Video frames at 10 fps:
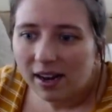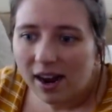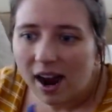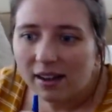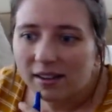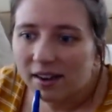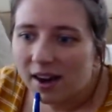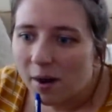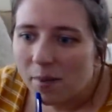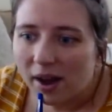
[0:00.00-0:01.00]
Allie said,
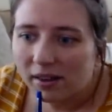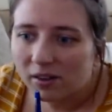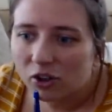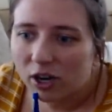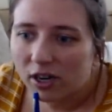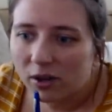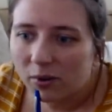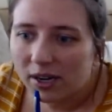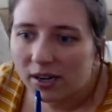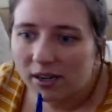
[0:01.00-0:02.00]
empath is a
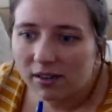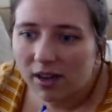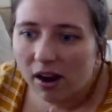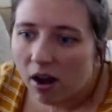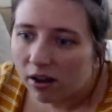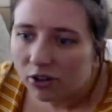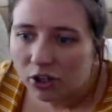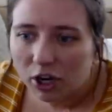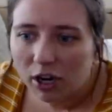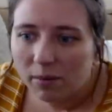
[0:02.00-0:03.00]
genuine psychology
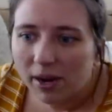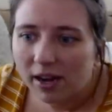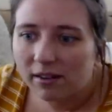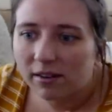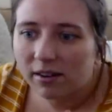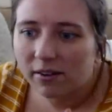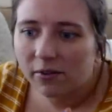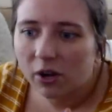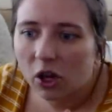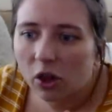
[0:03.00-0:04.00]
term. It has a
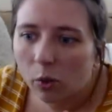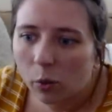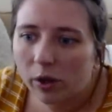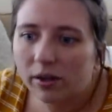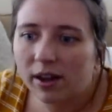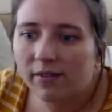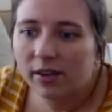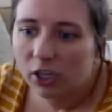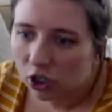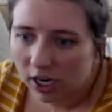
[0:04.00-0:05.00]
different colloquial
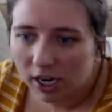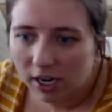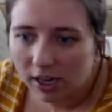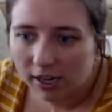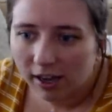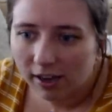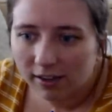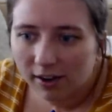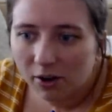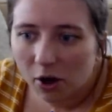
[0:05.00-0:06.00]
definition. And then Kelly
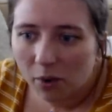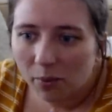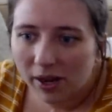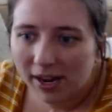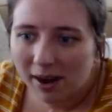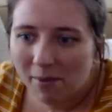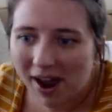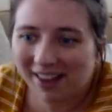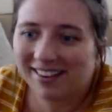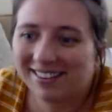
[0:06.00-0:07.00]
said, no, being an
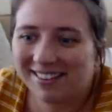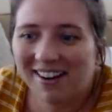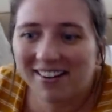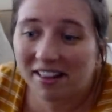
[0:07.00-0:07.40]
empath is not a